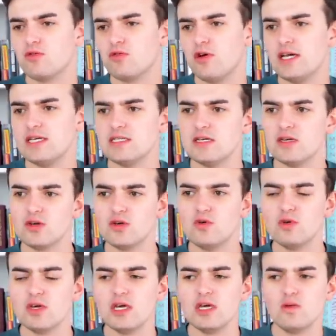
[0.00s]
crazy and
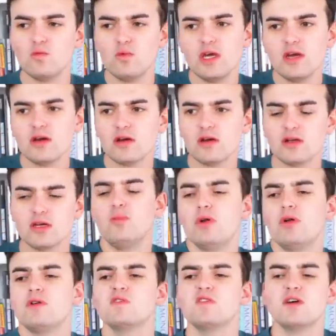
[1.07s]
kooky and weird,
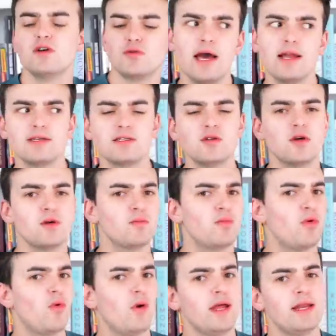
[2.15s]
but also at a certain
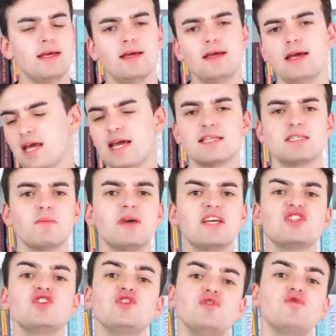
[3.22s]
point, it gets a
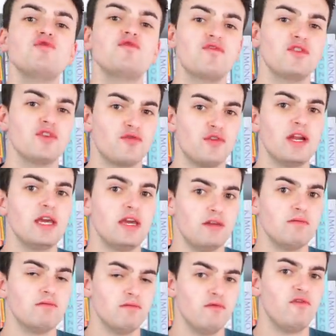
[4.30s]
bit too
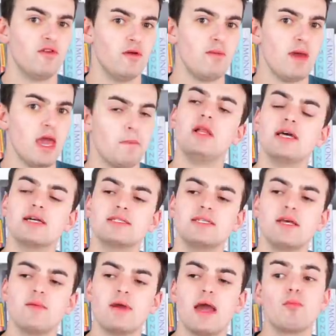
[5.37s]
Floridian for me. Alexa
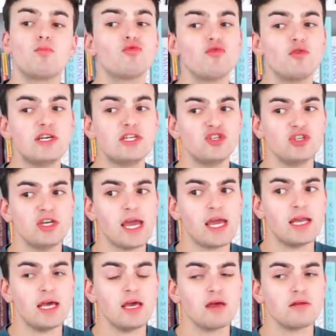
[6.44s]
Demie, I
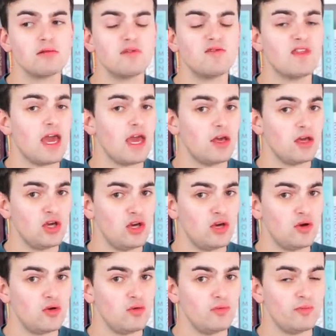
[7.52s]
appreciate it. Thank
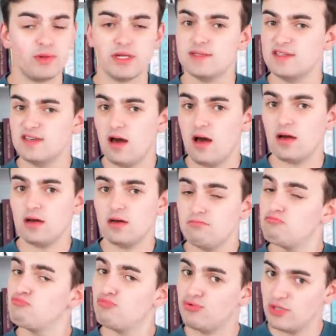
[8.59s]
you,
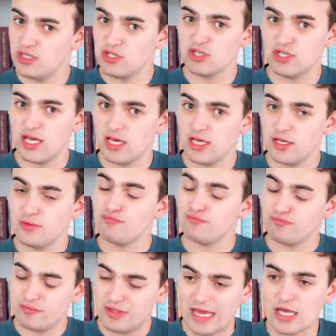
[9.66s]
Balenciaga. Appreciate it
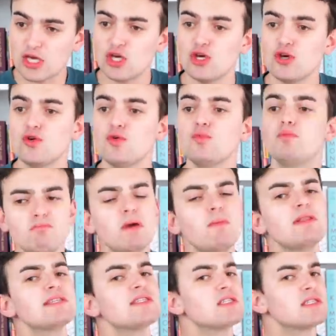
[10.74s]
thank you.
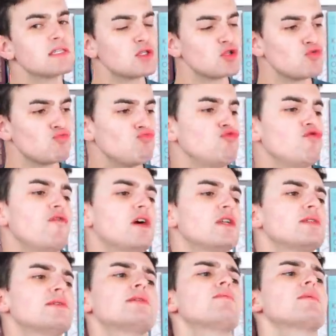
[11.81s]
Maybe let's move
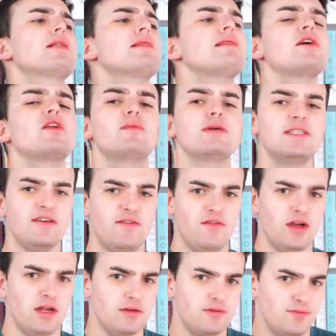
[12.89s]
on to something a little bit
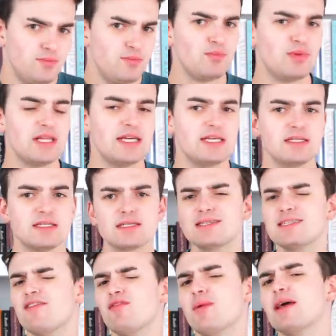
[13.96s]
different, please,
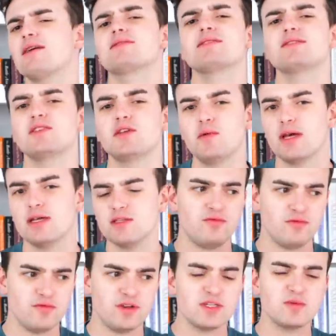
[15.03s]
because everybody else is doing it.
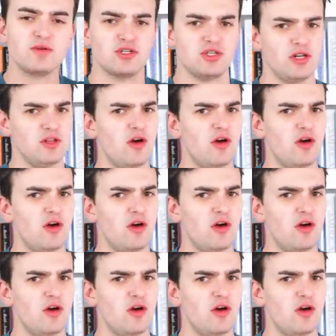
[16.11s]
Let's push it